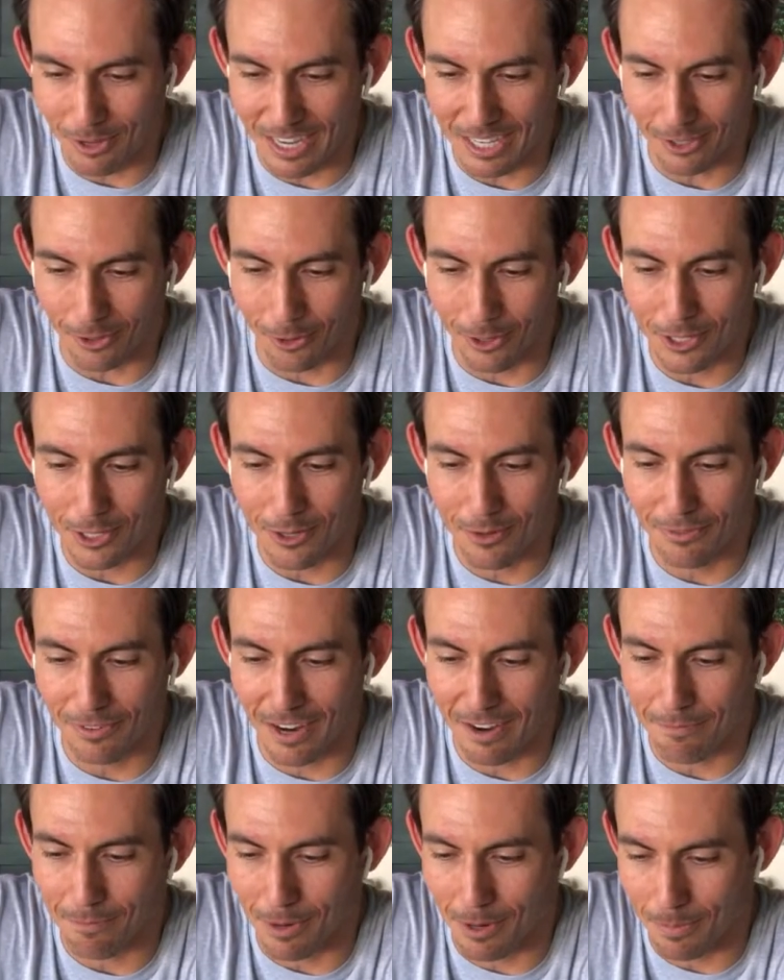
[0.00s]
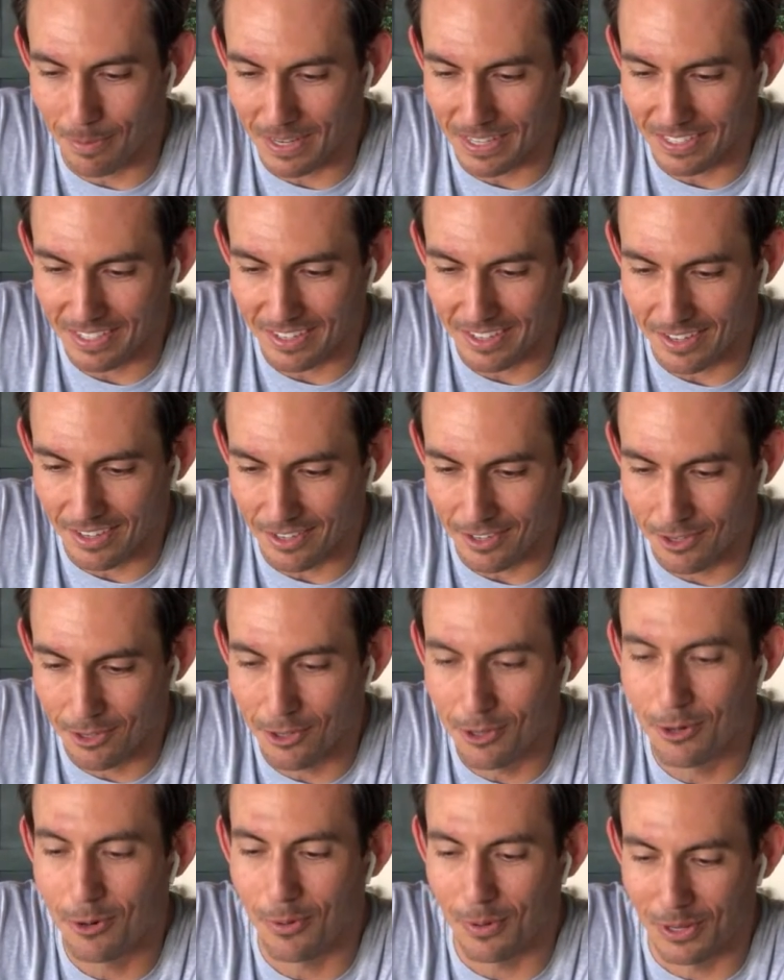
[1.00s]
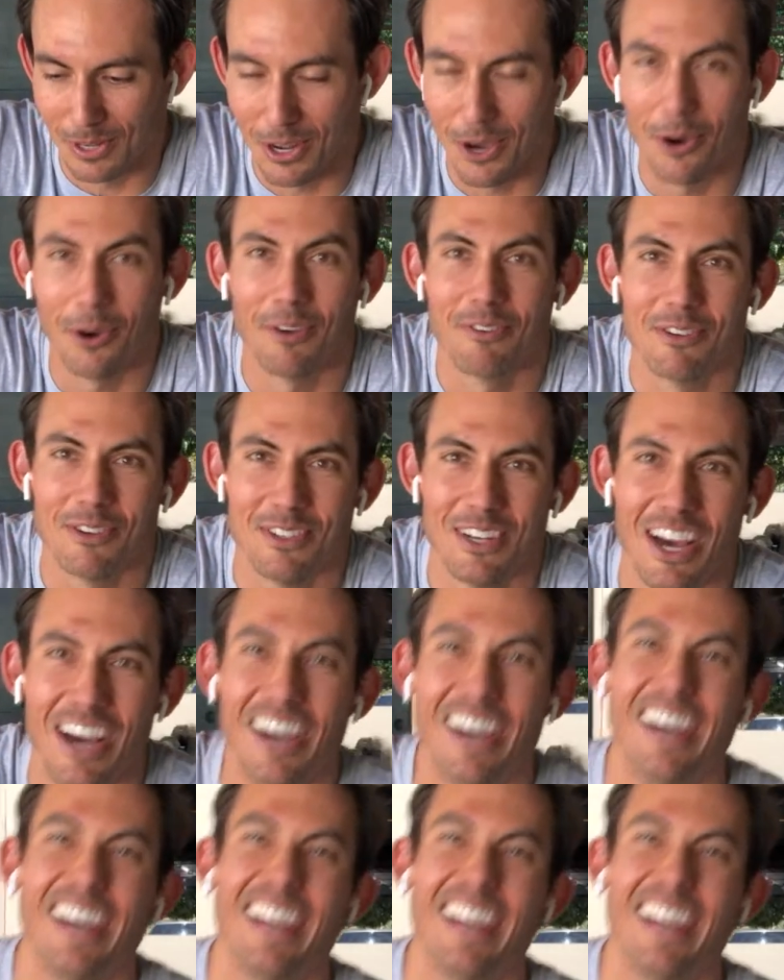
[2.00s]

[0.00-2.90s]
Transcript: rank or do 5 burpees. You will know if you do.